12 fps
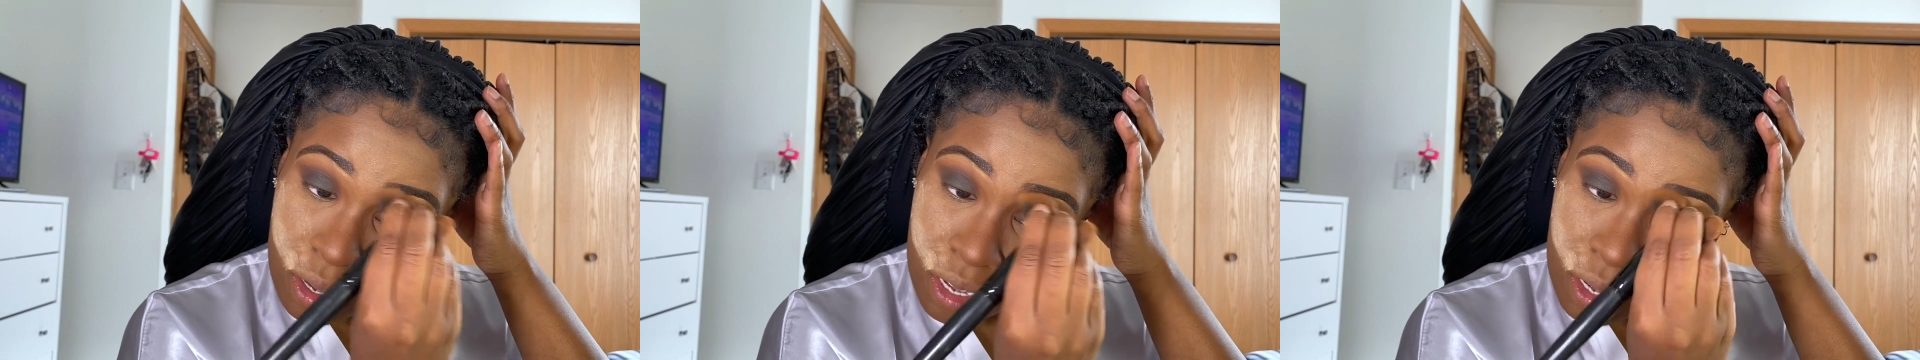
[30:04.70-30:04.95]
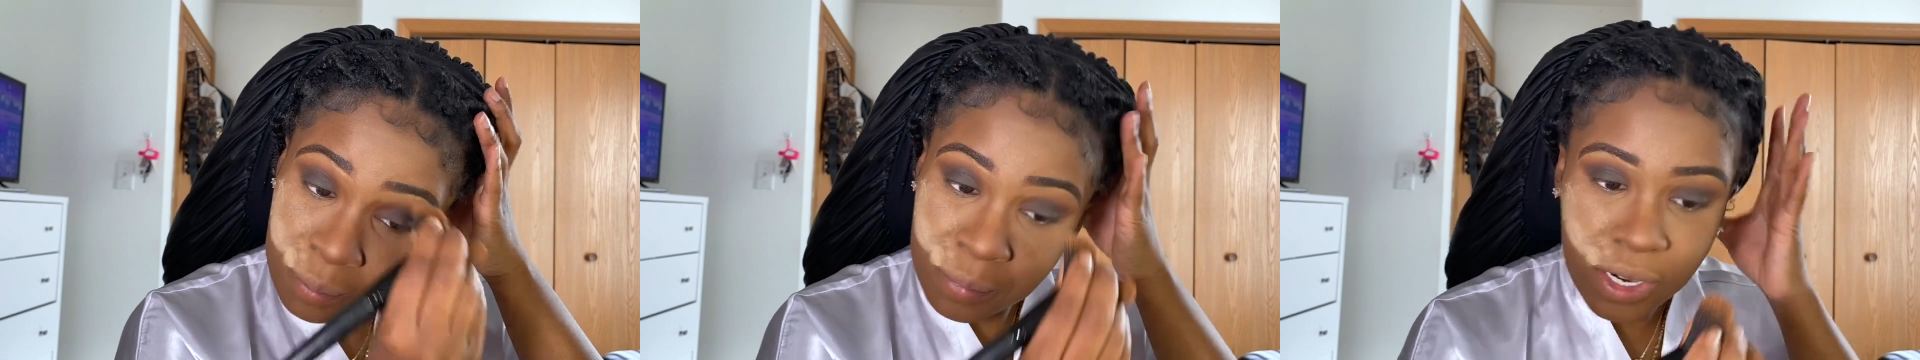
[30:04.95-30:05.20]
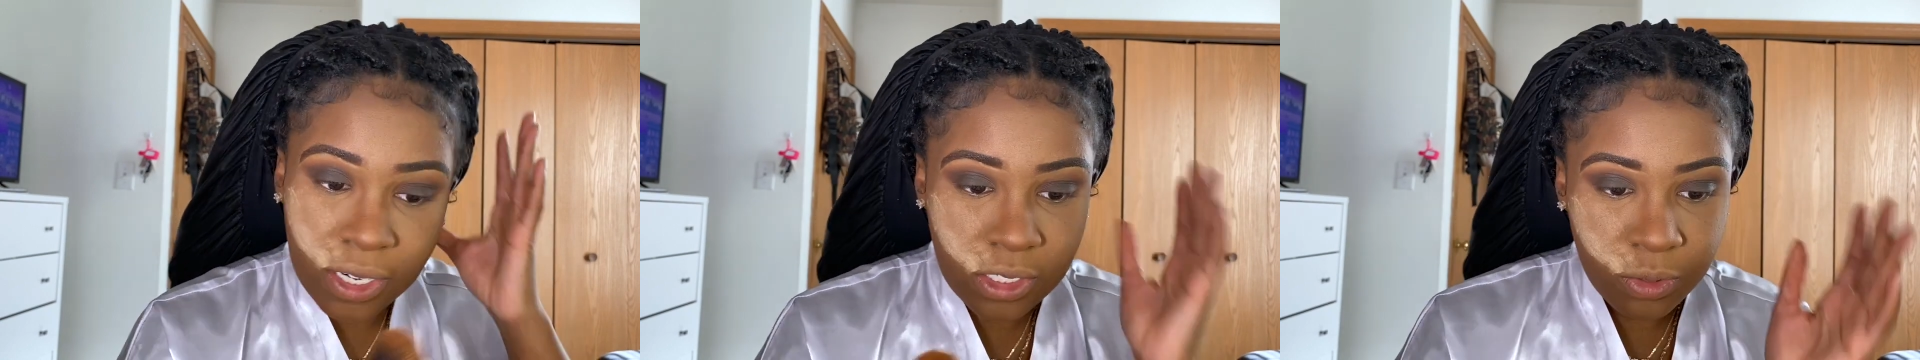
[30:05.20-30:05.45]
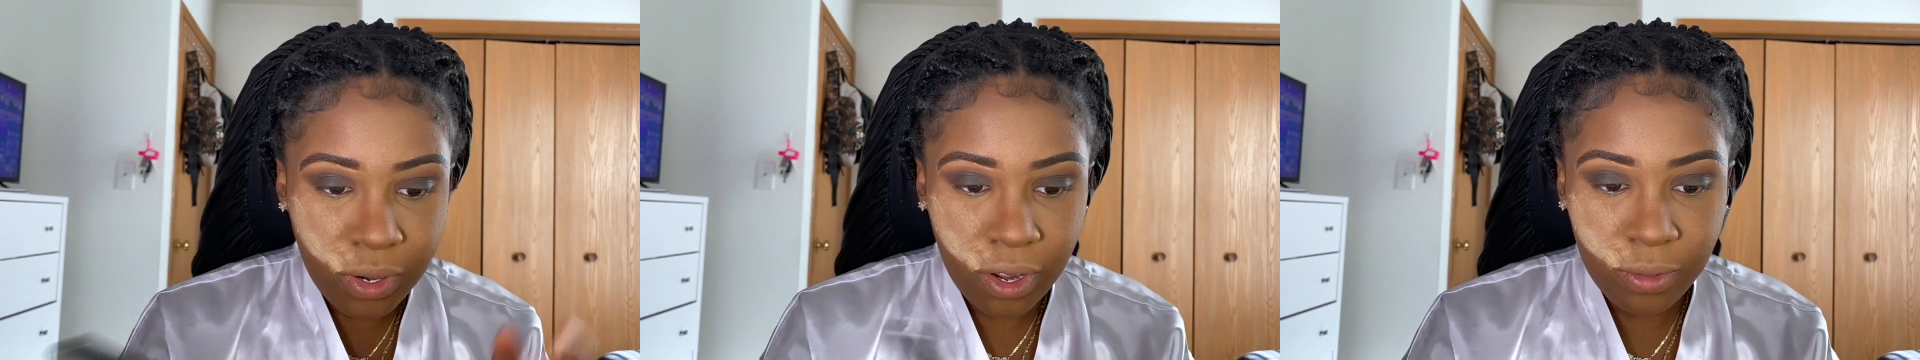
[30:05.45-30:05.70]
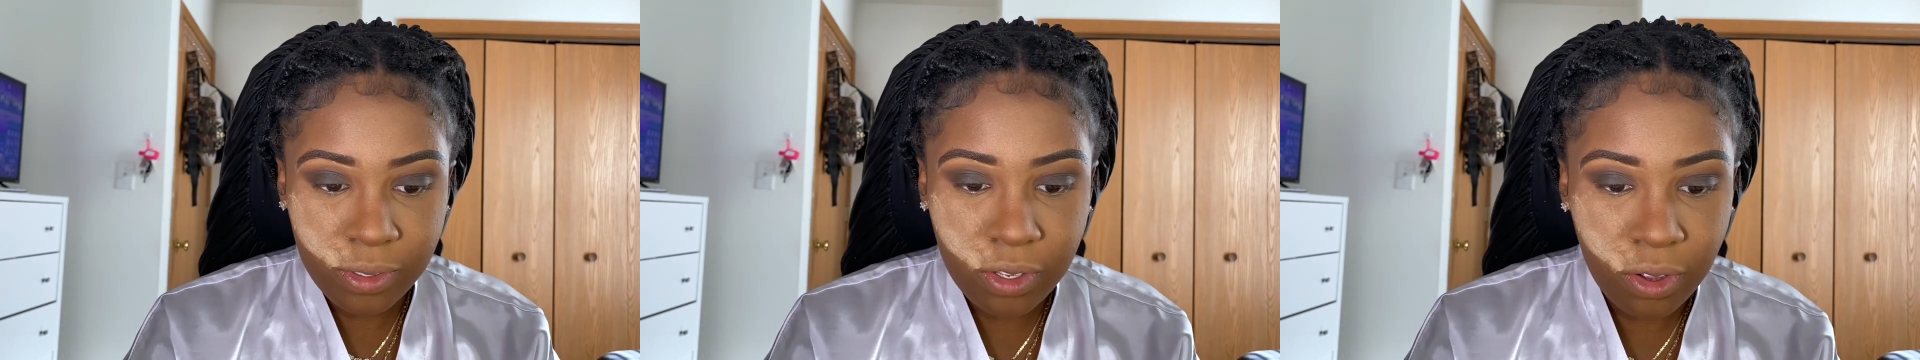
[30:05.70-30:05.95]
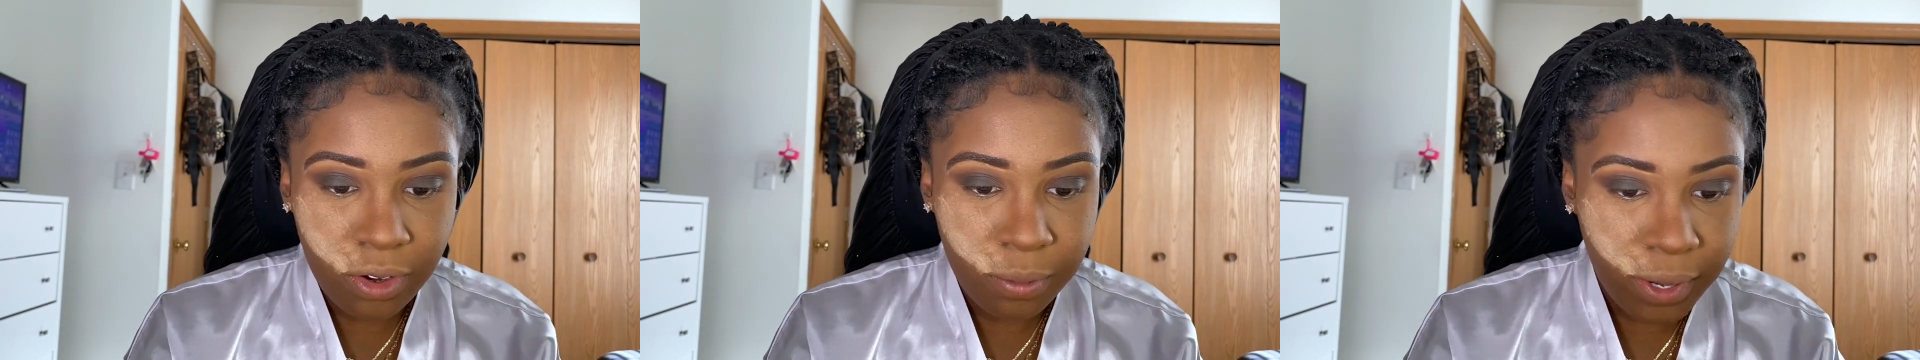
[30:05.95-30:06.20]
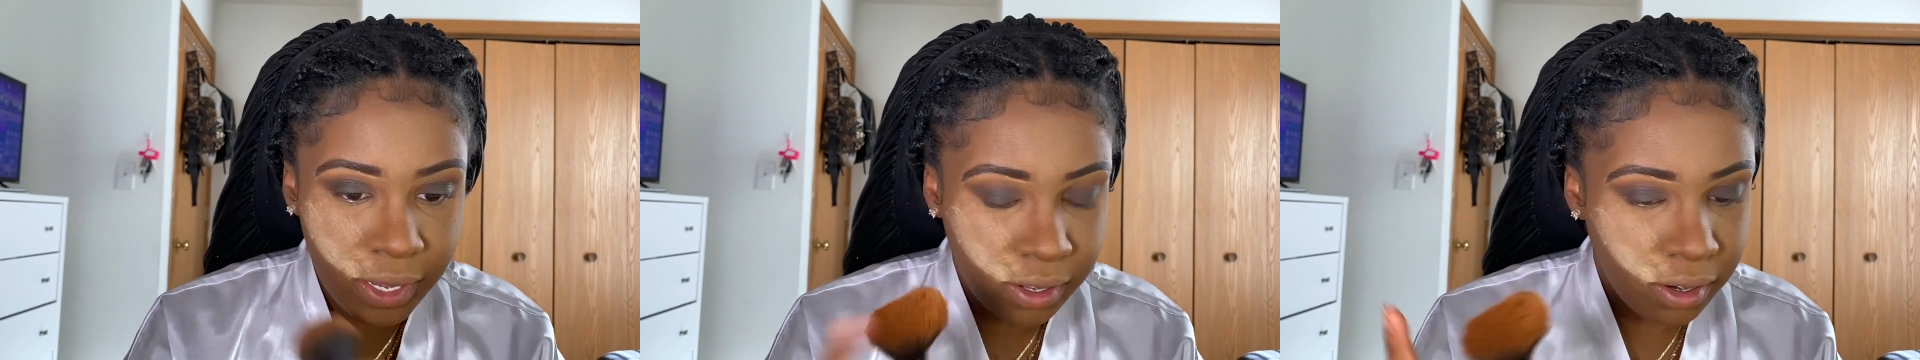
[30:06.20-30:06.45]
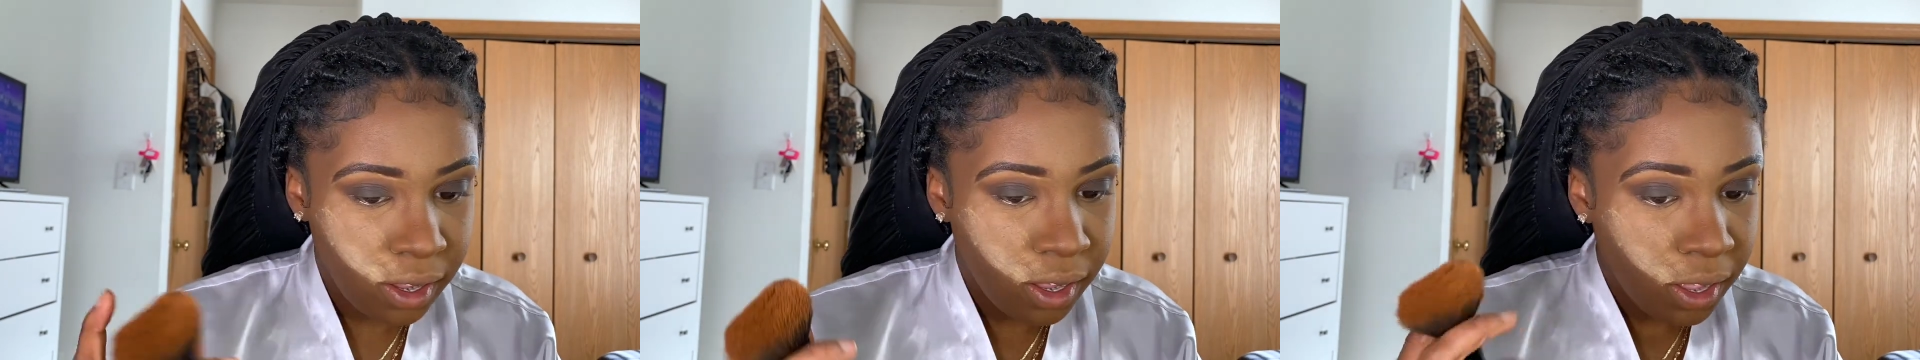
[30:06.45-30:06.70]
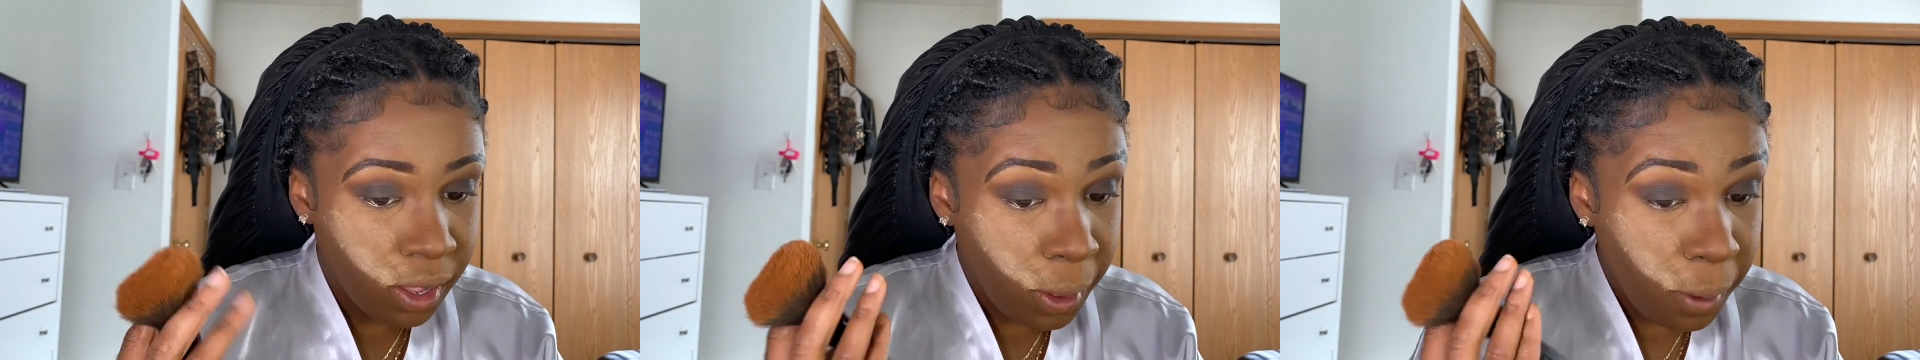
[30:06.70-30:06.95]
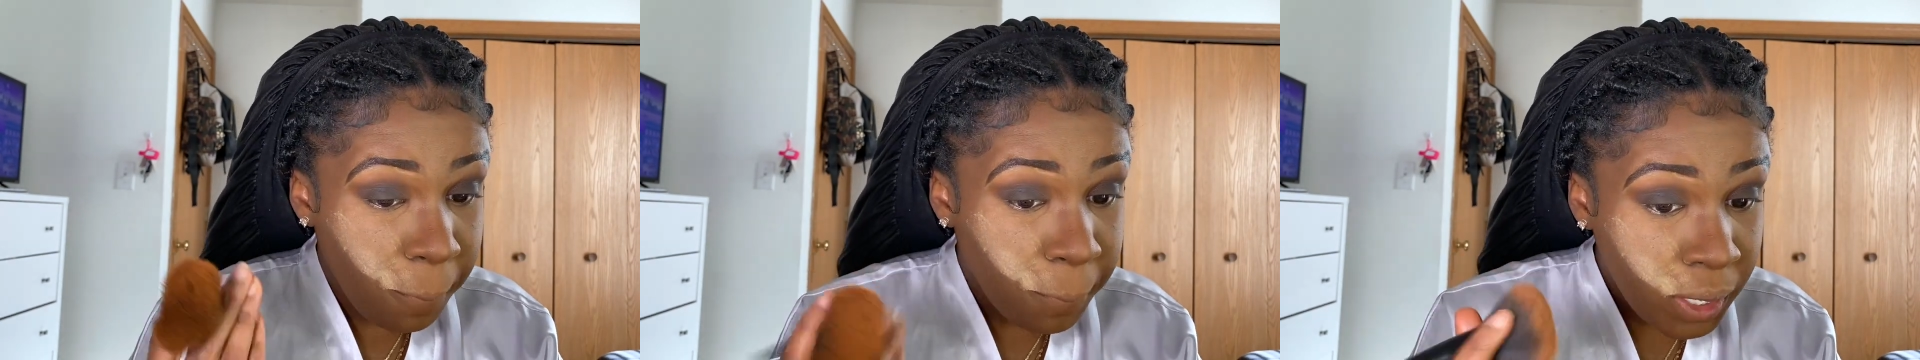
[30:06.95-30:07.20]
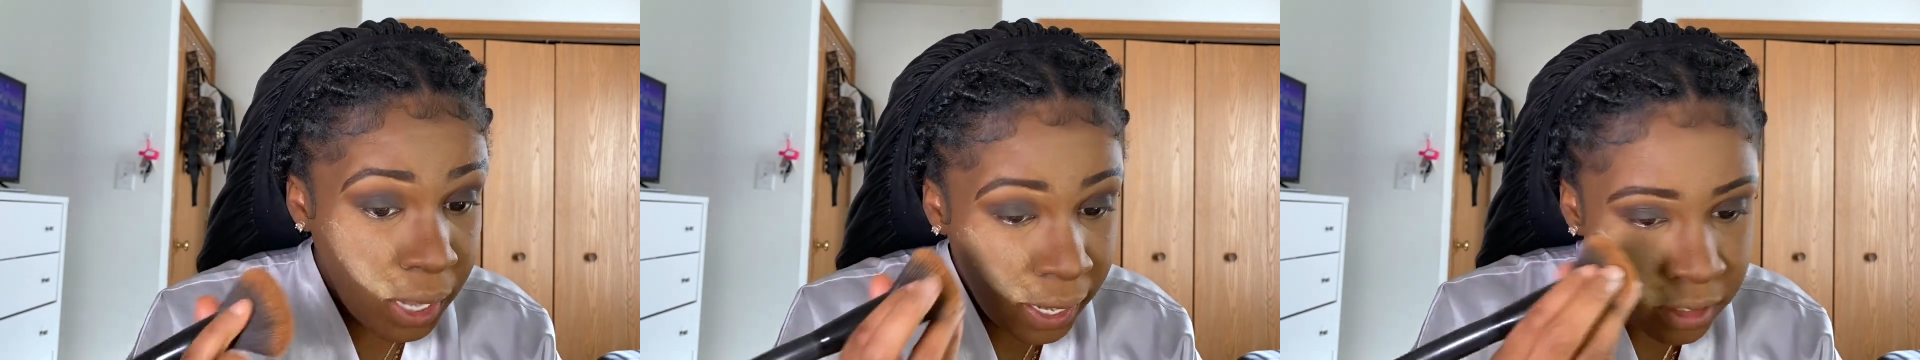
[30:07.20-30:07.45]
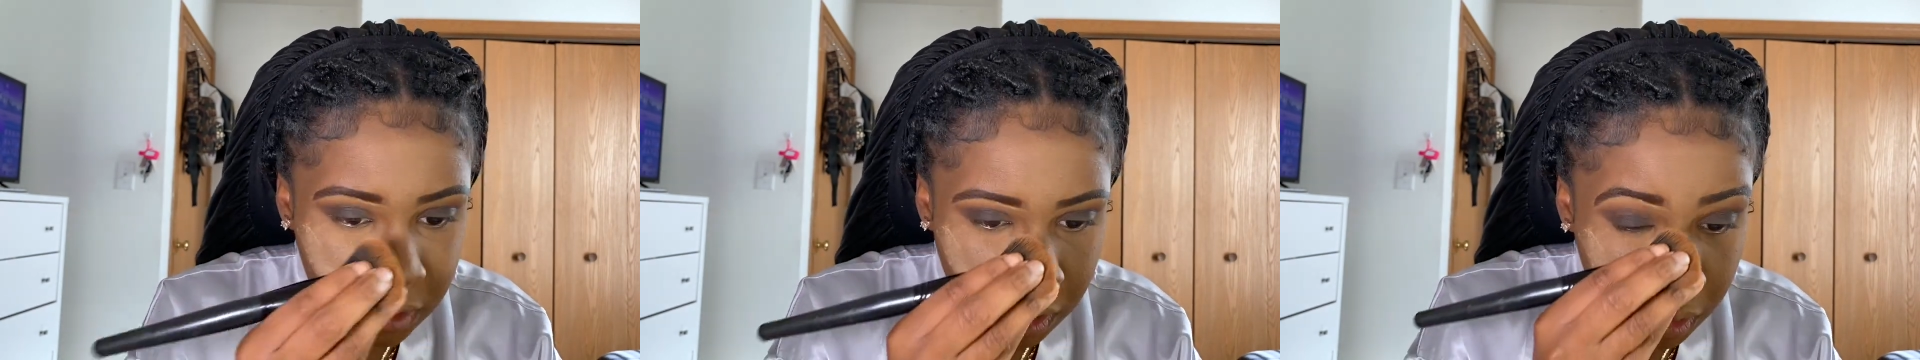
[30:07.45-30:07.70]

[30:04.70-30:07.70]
but that's just what I always called it in my head. But I just don't